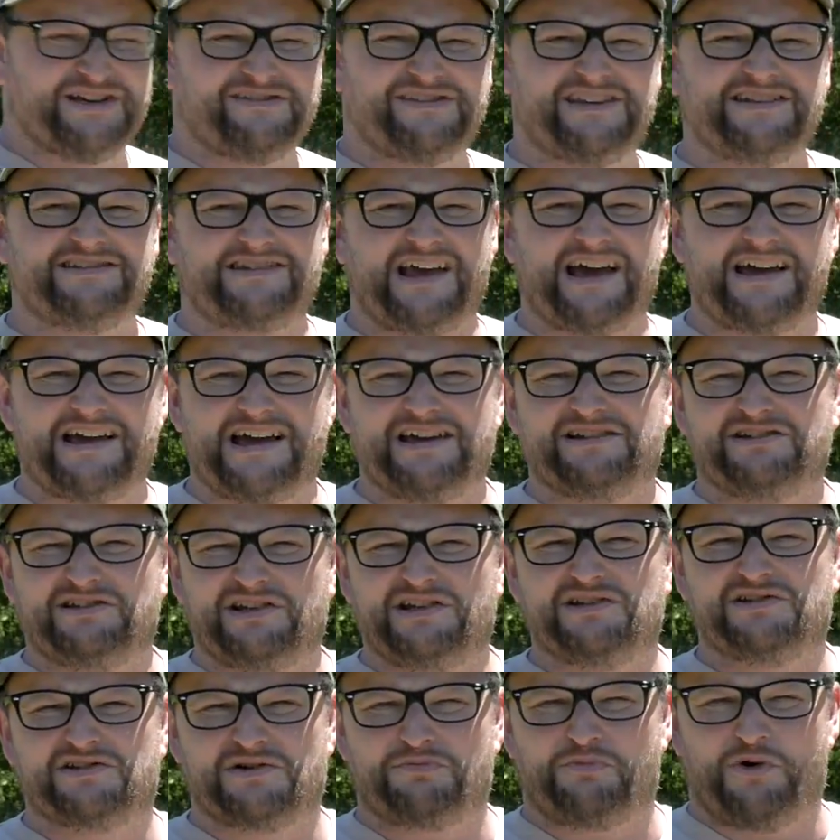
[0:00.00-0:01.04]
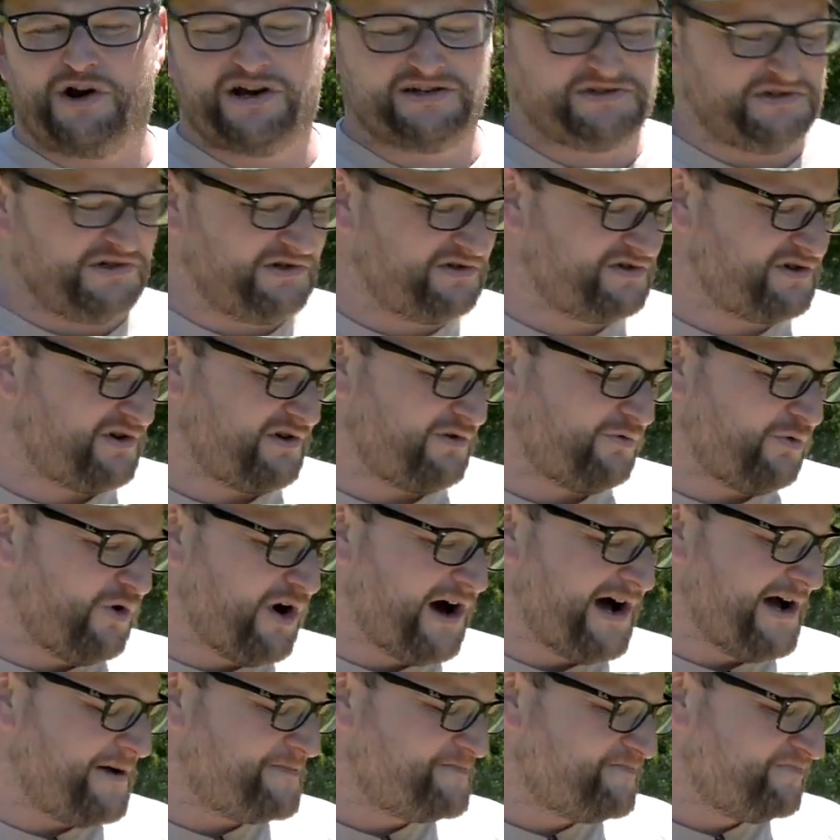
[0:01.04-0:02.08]
in these AAC suppressors or
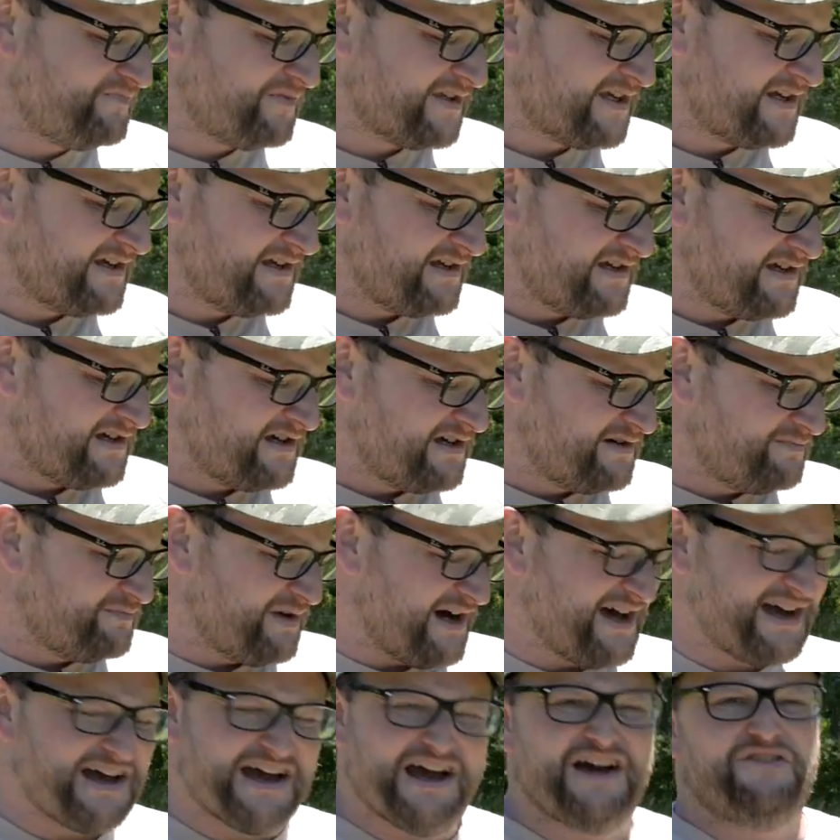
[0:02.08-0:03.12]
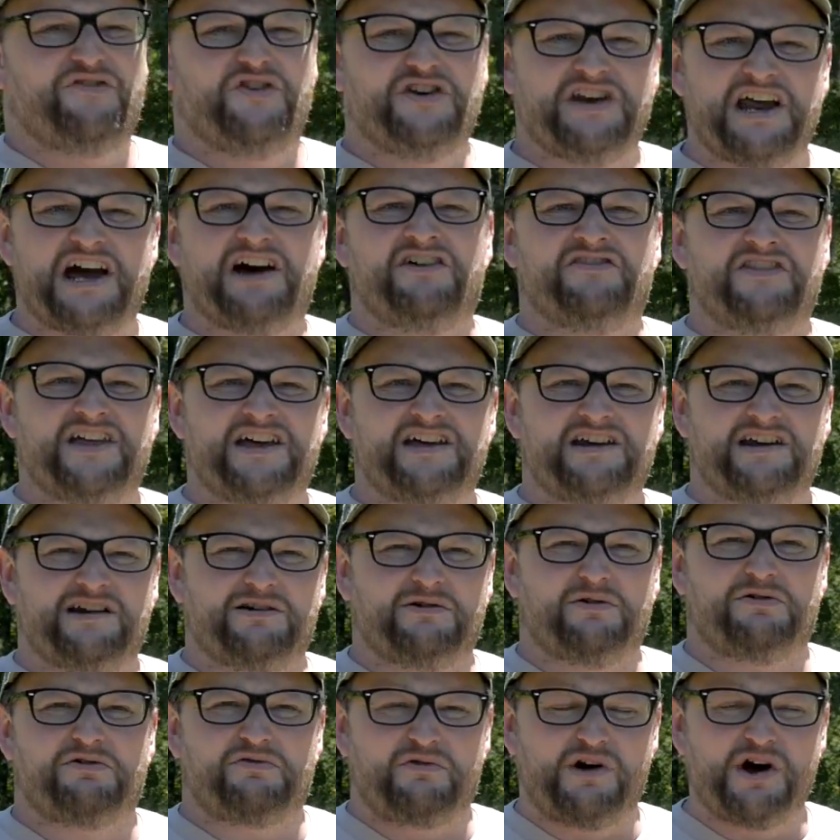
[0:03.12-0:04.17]
what, but every now and then
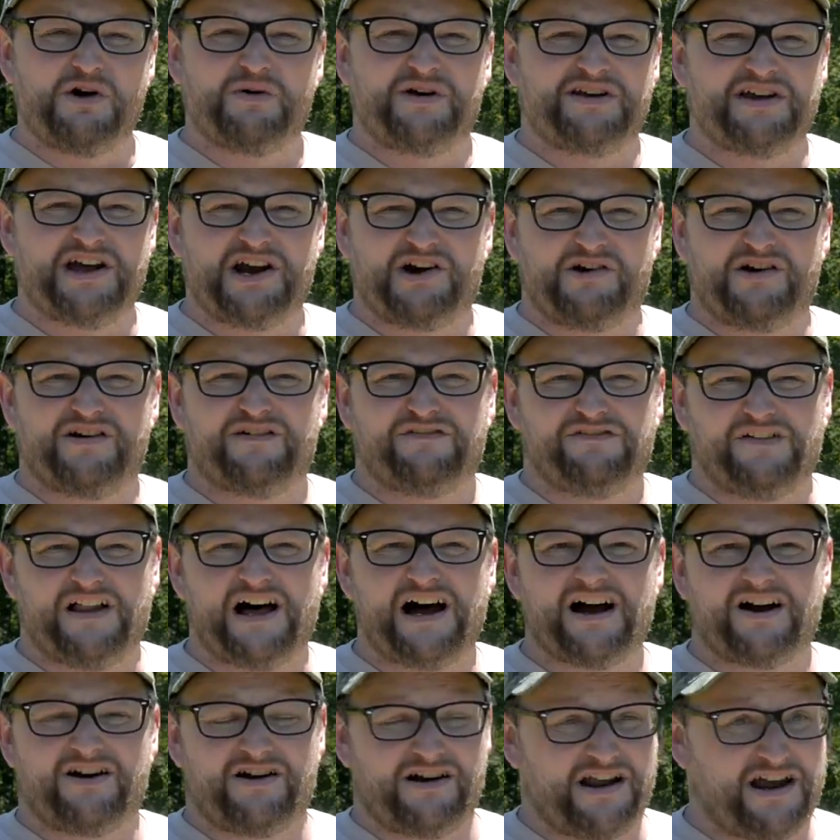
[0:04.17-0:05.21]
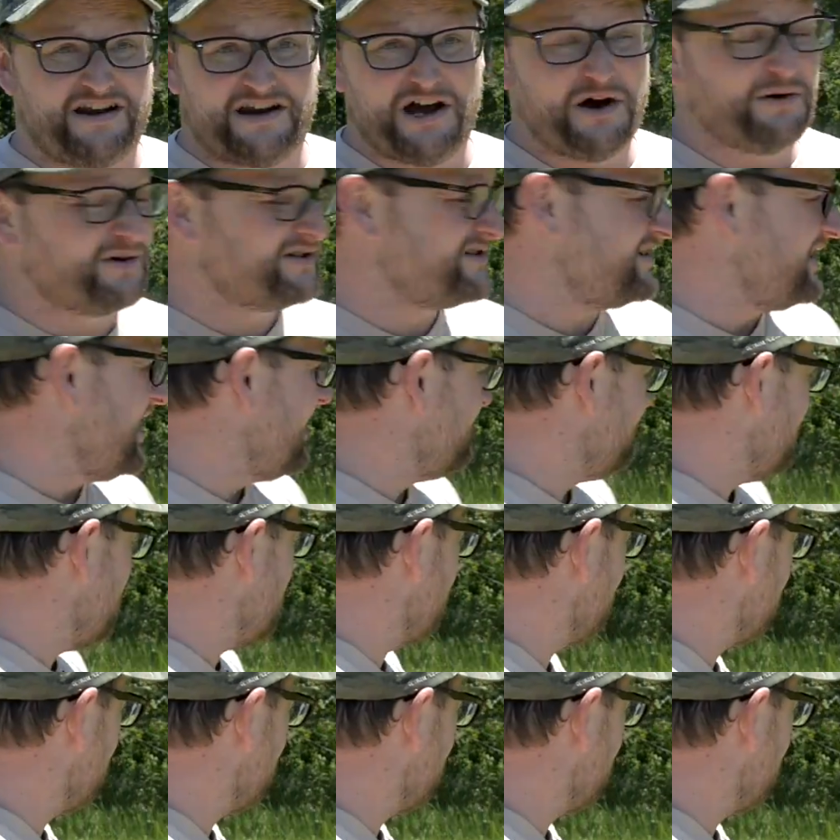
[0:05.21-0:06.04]
it'll throw an errant flyer. And I know it's not me